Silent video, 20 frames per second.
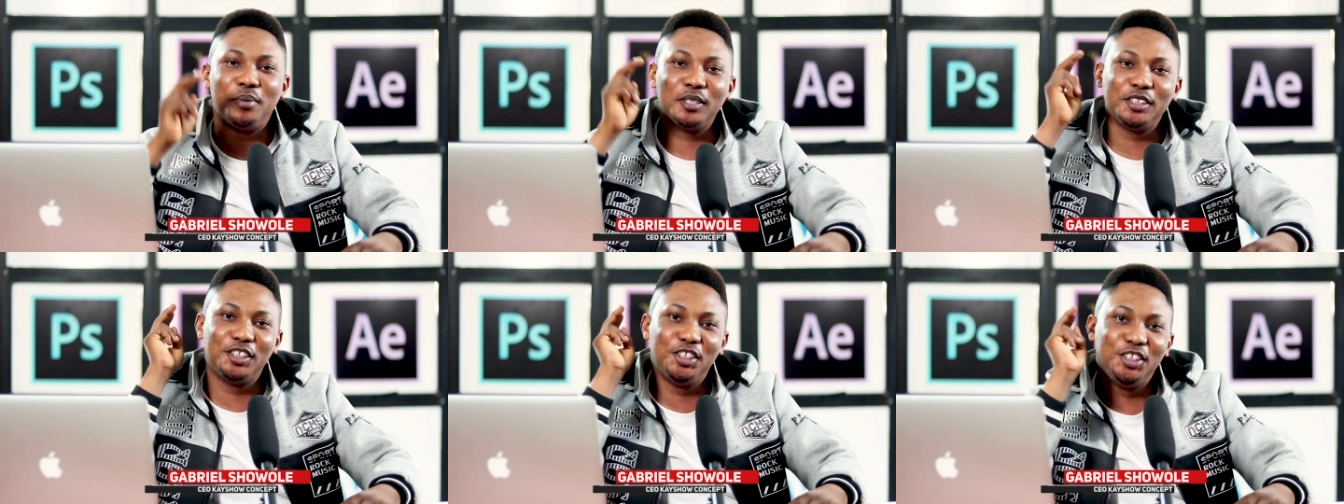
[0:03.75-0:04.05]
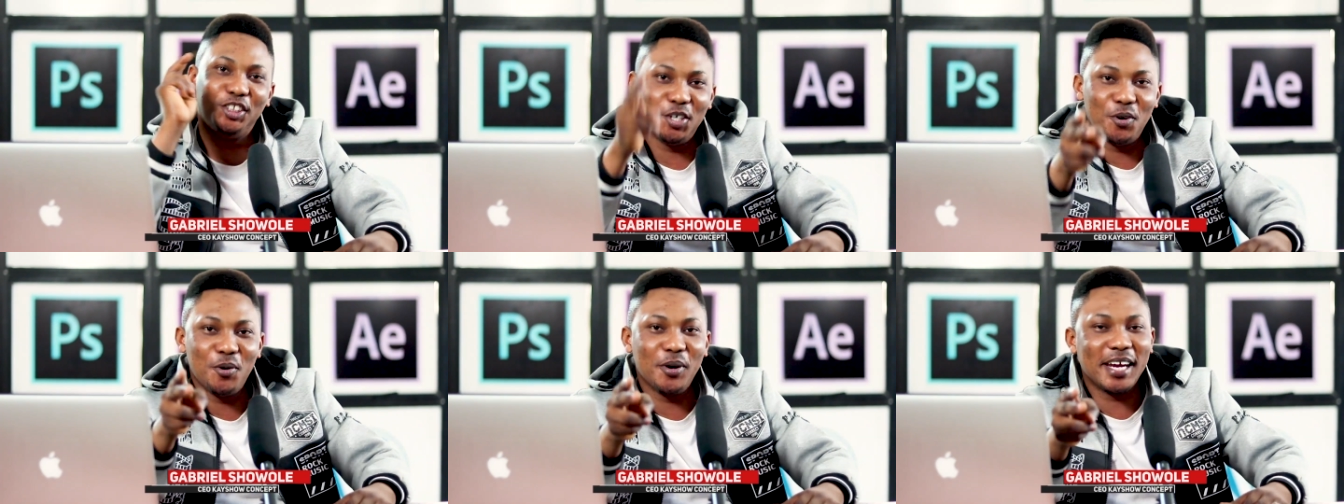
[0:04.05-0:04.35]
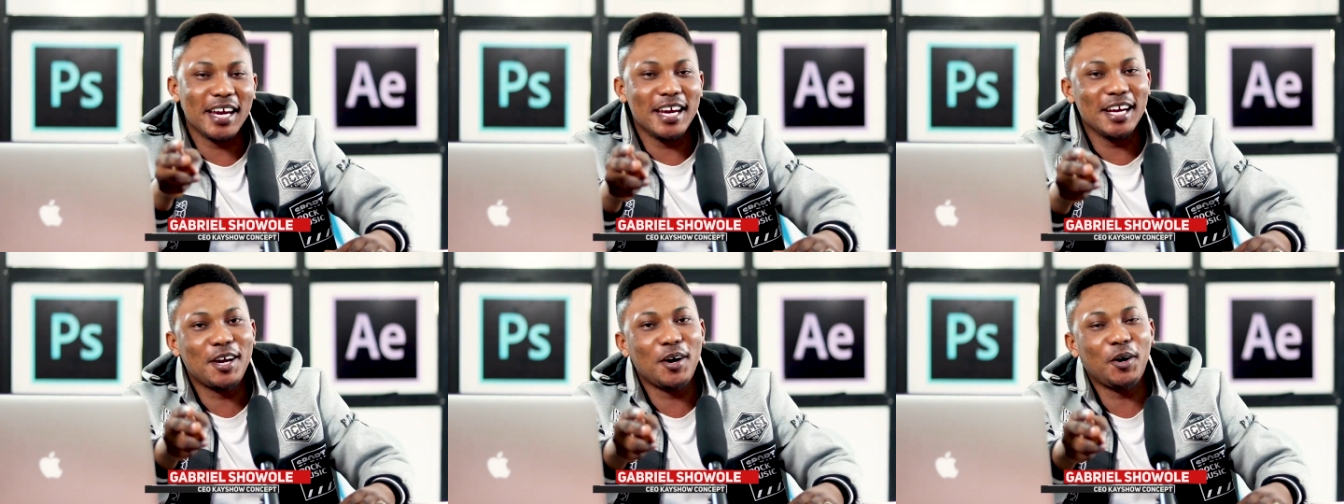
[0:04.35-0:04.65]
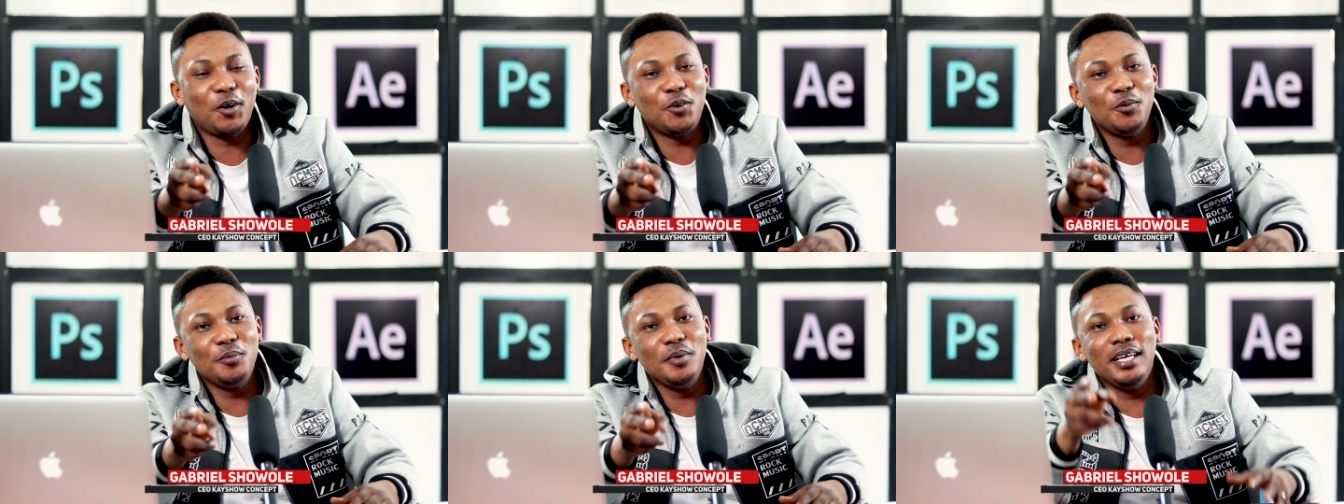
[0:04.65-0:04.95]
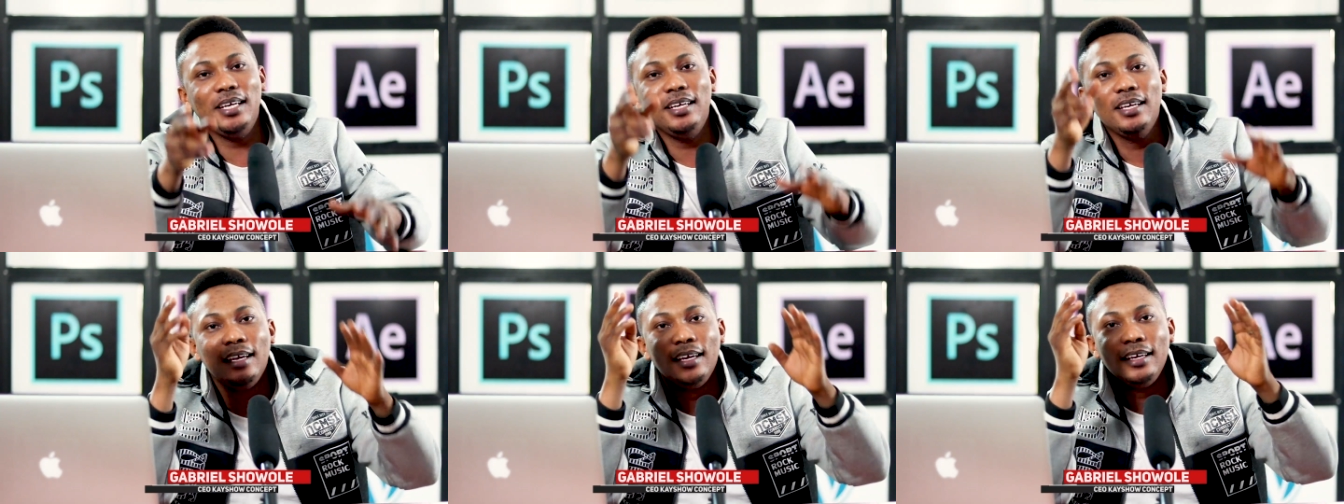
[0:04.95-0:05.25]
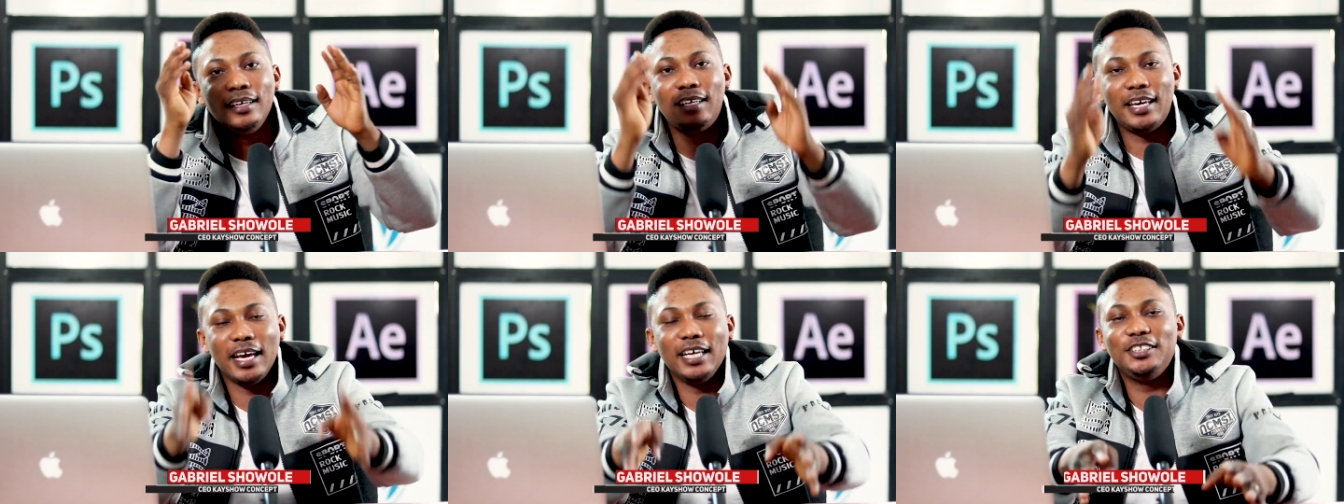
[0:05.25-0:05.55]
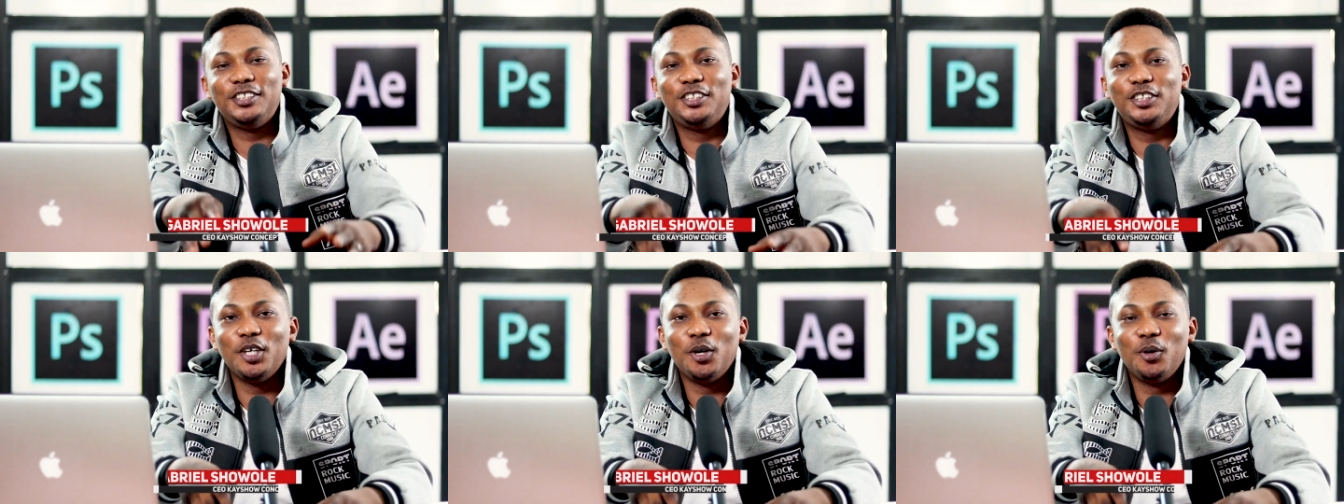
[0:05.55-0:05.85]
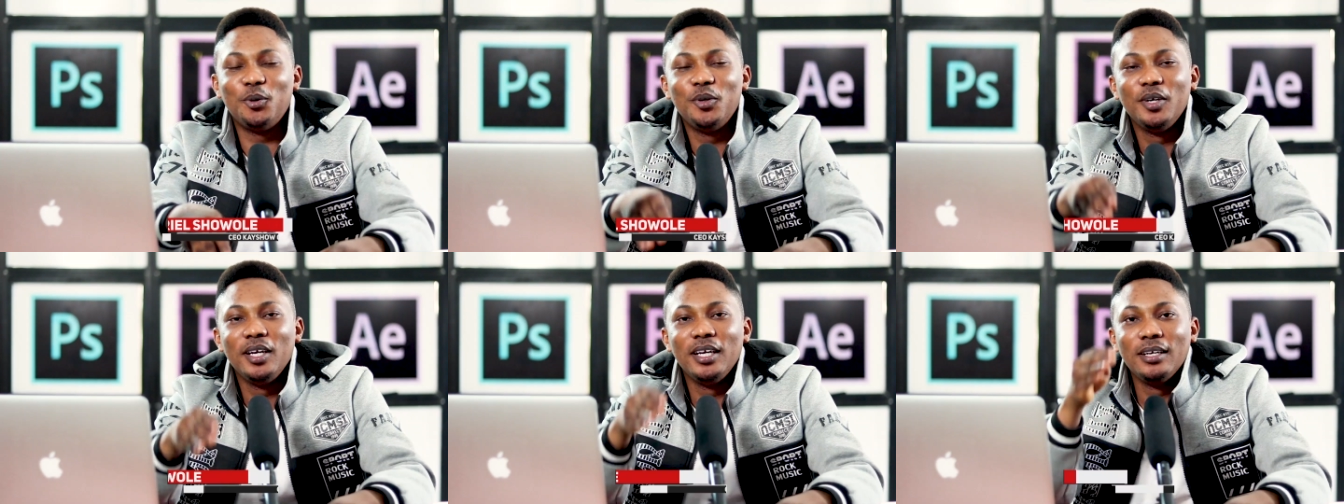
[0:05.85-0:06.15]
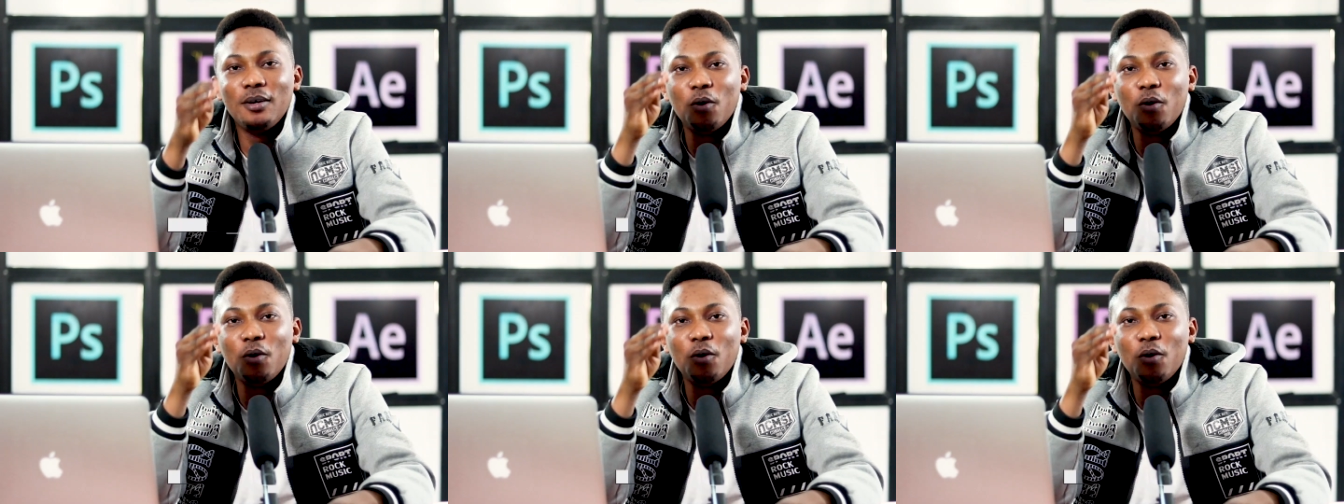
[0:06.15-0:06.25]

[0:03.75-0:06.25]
but you can call me K-Show.